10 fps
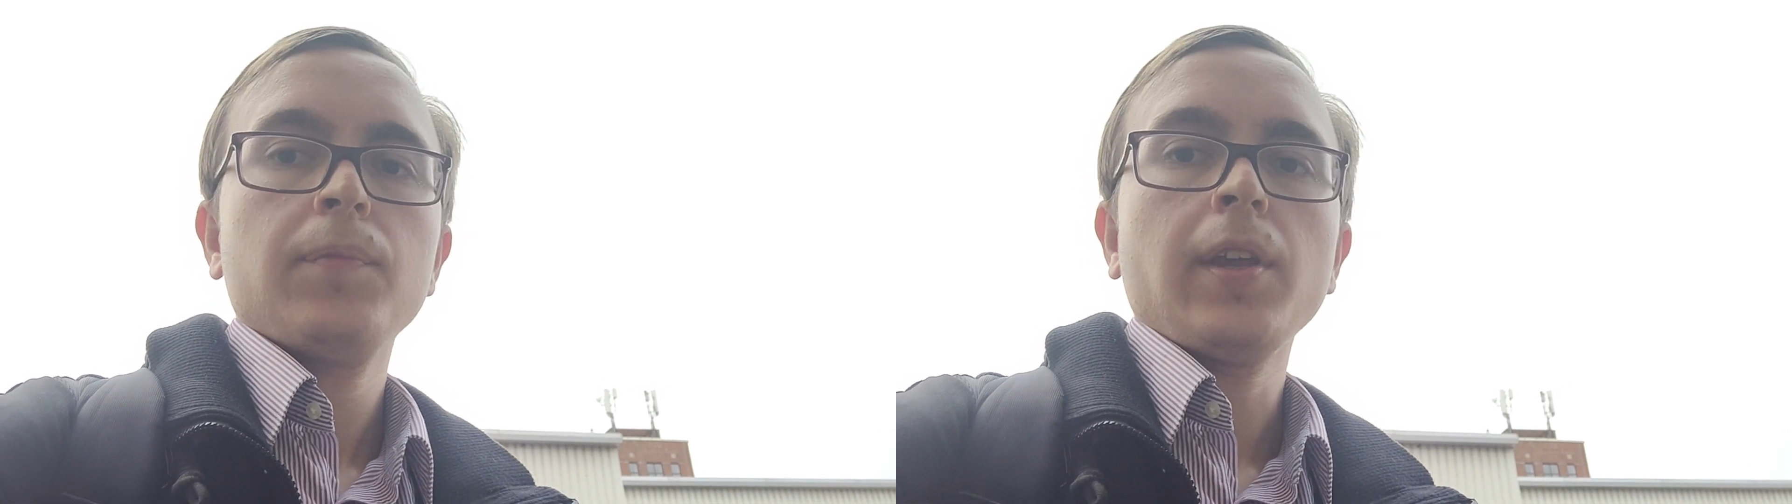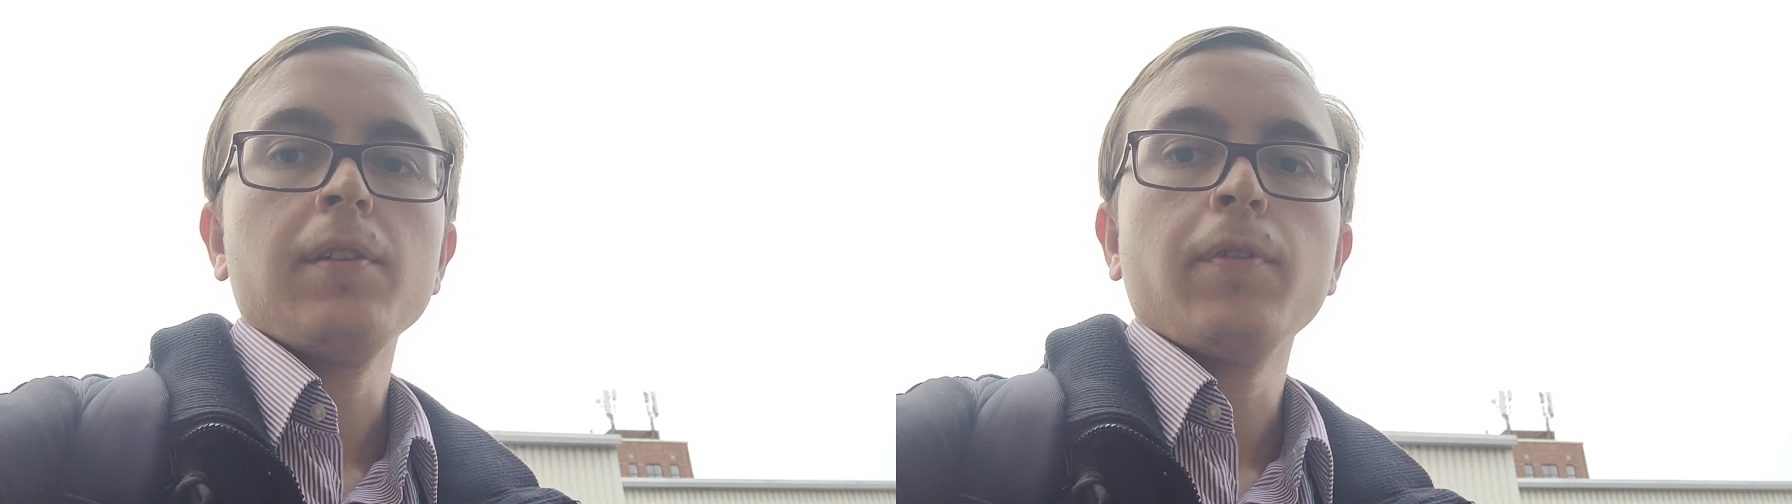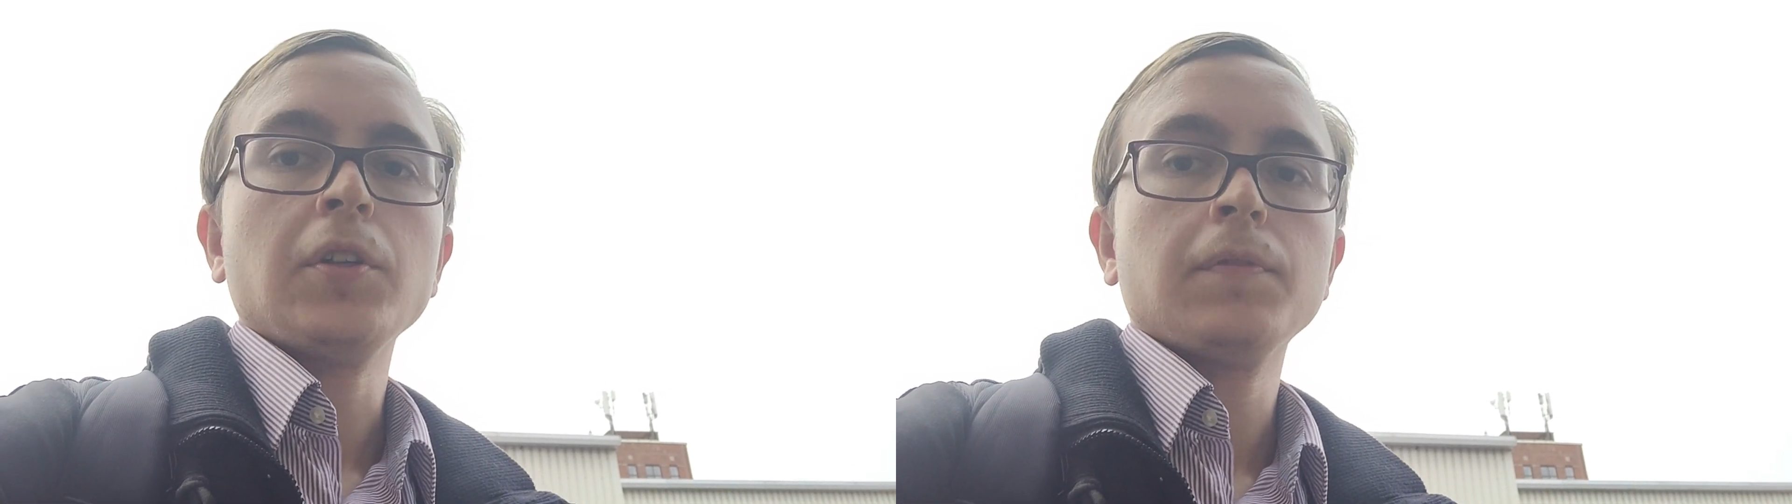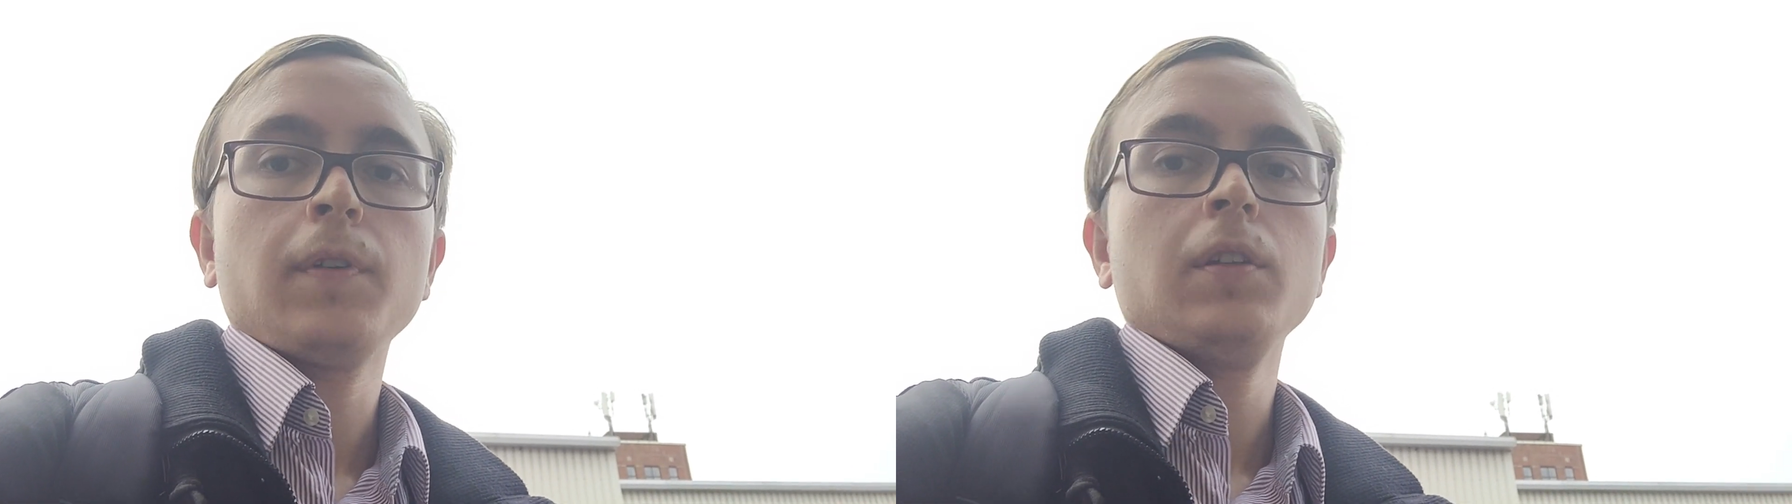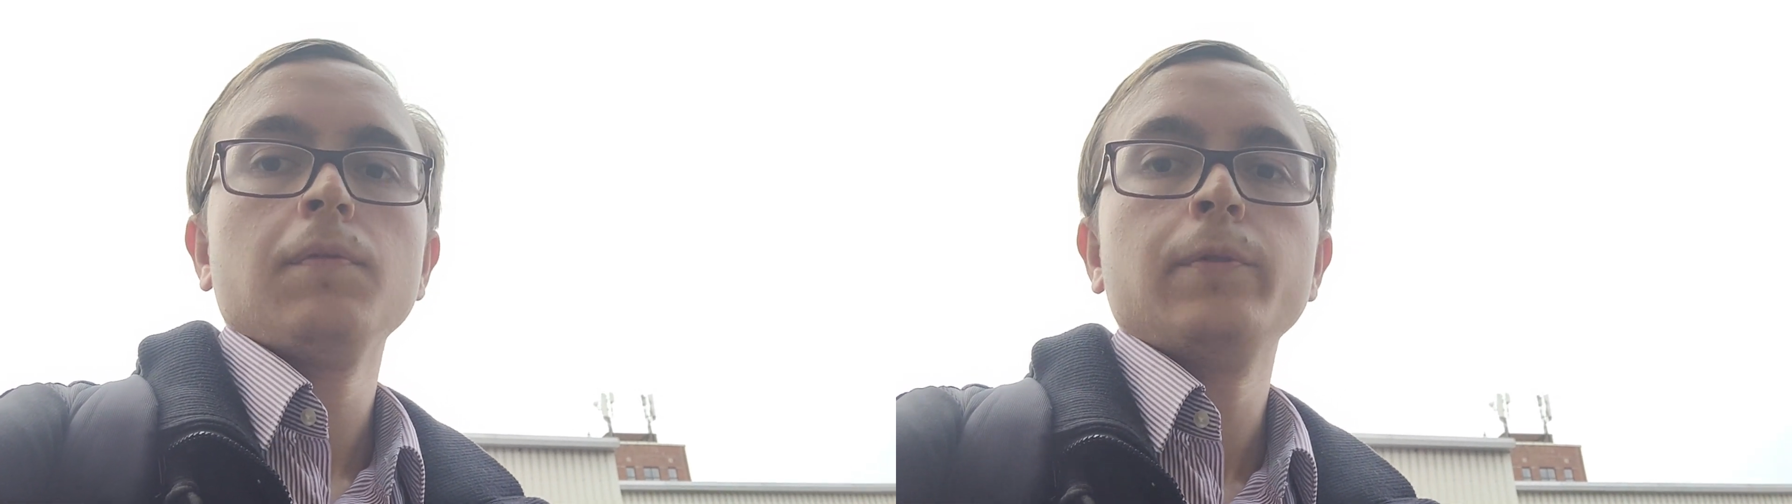say,
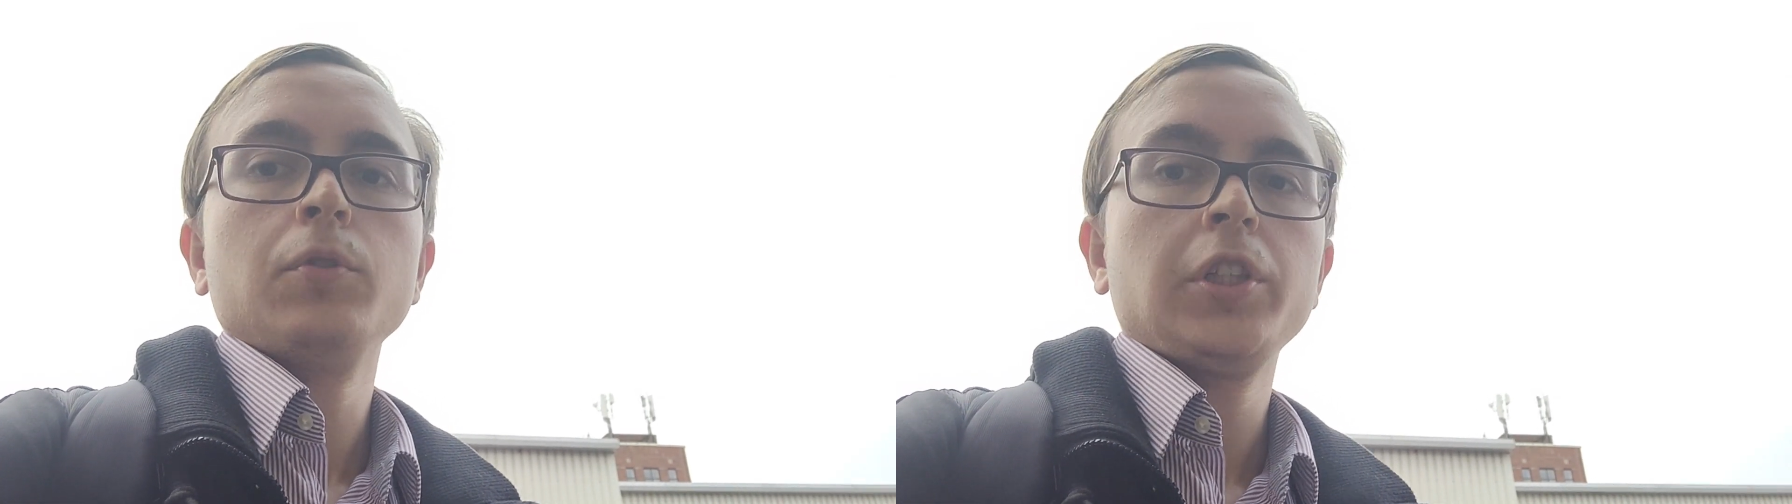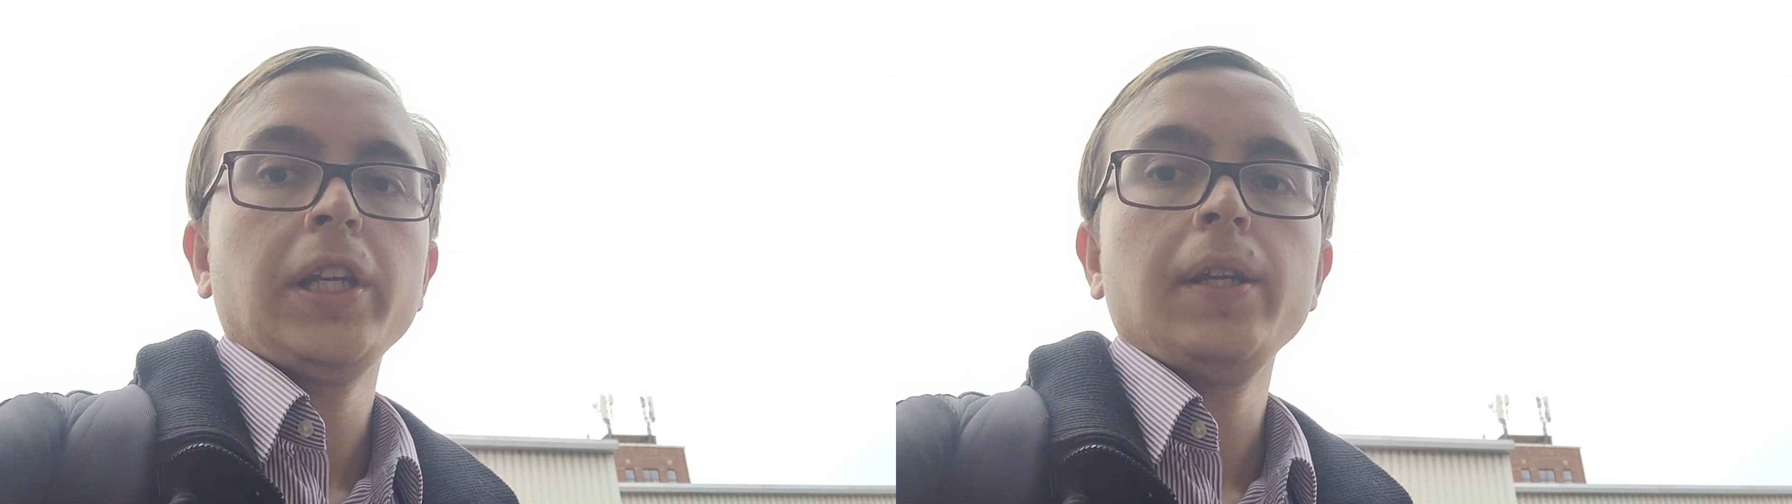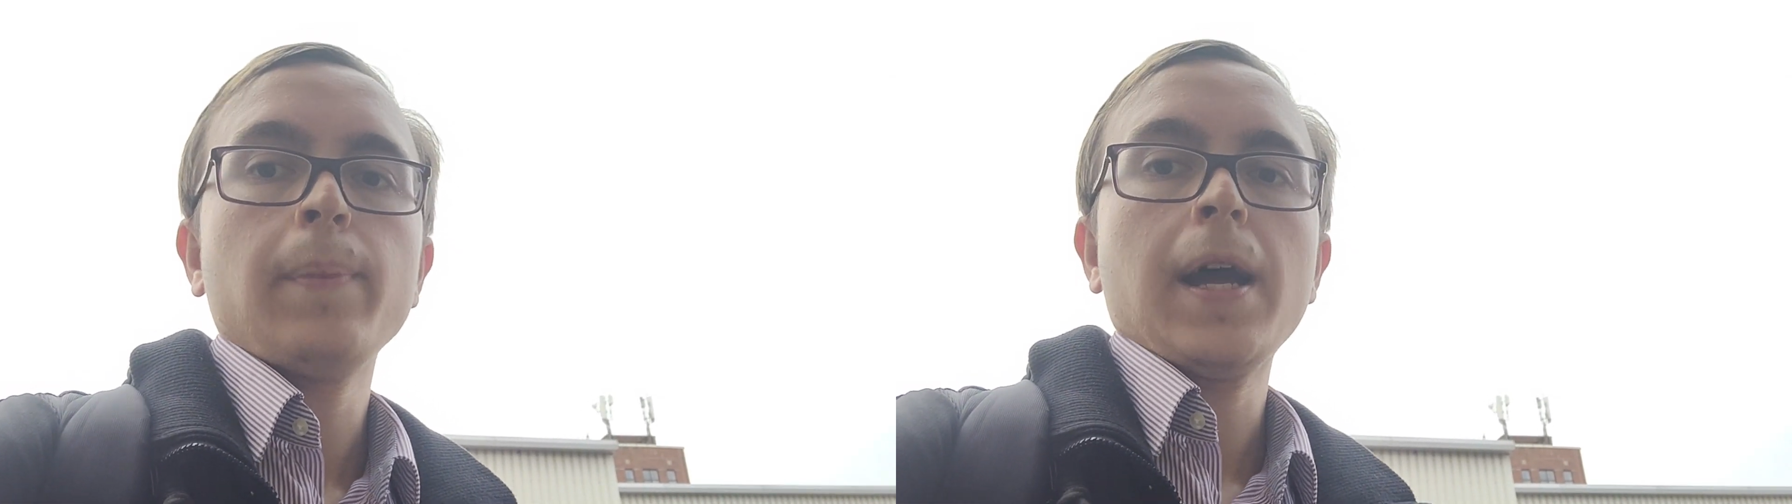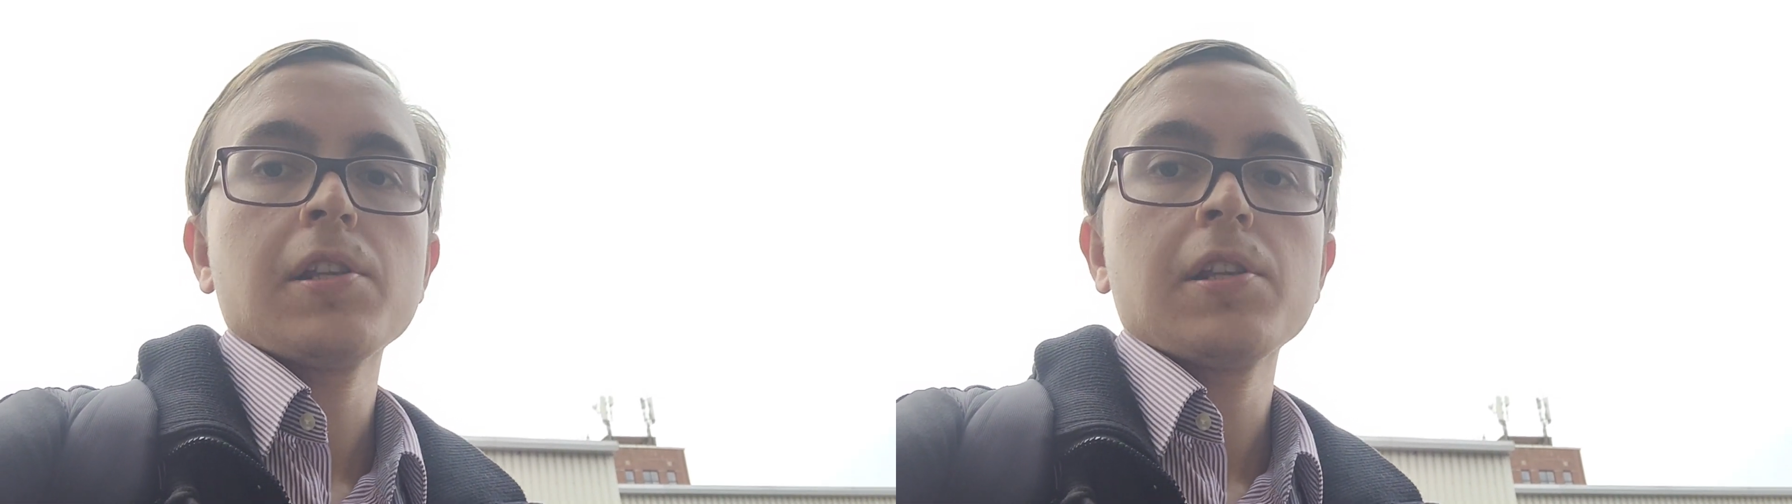Vodafone 4G,